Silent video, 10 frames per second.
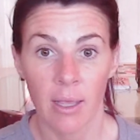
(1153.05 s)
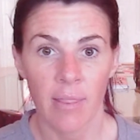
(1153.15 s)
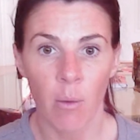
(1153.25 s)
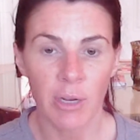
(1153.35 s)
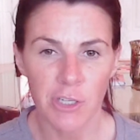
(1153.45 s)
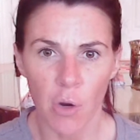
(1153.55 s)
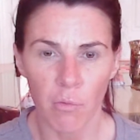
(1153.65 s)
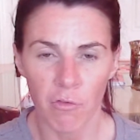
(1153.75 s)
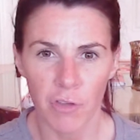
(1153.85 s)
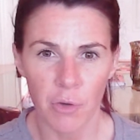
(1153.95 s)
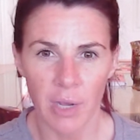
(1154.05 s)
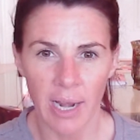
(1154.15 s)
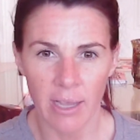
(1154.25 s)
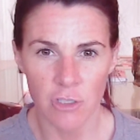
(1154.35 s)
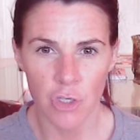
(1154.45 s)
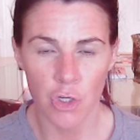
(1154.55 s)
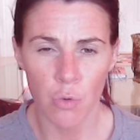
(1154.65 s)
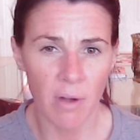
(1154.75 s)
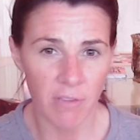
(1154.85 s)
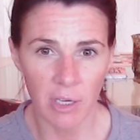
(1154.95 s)
that we don't view it as
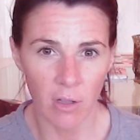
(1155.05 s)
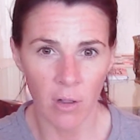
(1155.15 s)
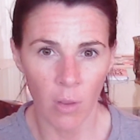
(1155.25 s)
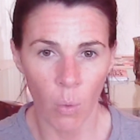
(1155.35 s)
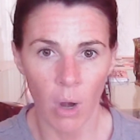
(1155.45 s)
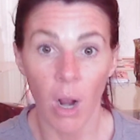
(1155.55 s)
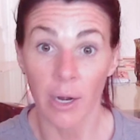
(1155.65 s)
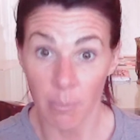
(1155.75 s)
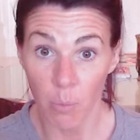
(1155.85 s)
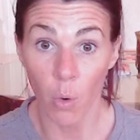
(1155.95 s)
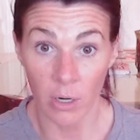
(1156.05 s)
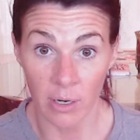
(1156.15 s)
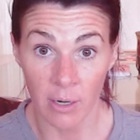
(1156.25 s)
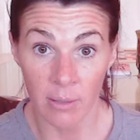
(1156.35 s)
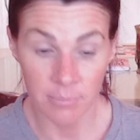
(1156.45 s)
trivial or unimportant.